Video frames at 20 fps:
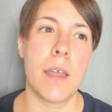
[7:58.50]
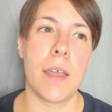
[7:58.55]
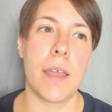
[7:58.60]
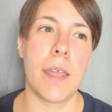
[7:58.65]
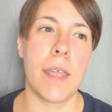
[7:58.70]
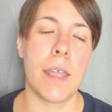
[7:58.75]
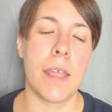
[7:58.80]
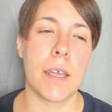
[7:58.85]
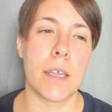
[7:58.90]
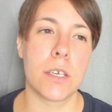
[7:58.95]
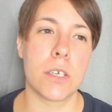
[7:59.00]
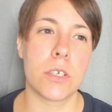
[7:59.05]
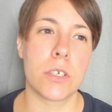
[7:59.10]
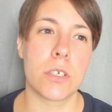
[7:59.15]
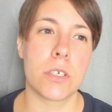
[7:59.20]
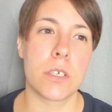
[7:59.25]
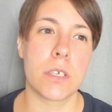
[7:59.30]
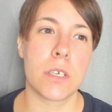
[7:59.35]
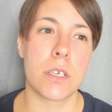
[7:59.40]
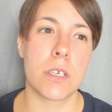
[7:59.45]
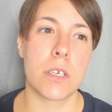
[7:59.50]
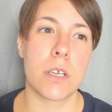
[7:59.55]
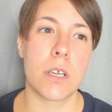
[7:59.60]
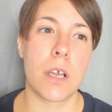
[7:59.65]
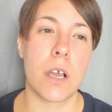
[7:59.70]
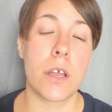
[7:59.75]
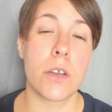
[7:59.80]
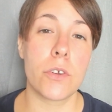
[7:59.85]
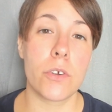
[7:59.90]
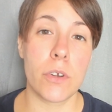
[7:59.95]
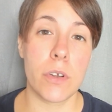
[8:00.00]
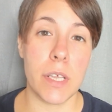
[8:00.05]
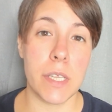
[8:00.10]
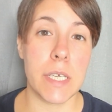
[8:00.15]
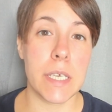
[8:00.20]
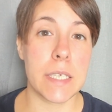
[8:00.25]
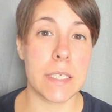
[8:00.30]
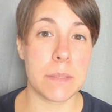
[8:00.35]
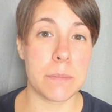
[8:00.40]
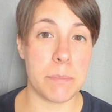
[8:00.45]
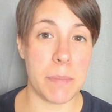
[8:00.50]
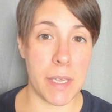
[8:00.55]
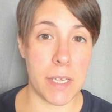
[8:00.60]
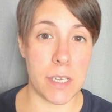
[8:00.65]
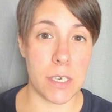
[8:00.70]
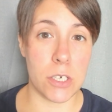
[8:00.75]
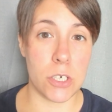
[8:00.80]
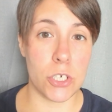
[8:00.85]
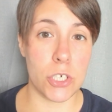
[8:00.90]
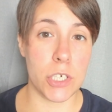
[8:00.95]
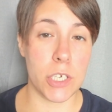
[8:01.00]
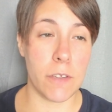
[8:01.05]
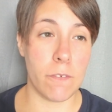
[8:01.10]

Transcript: And underneath his bed, she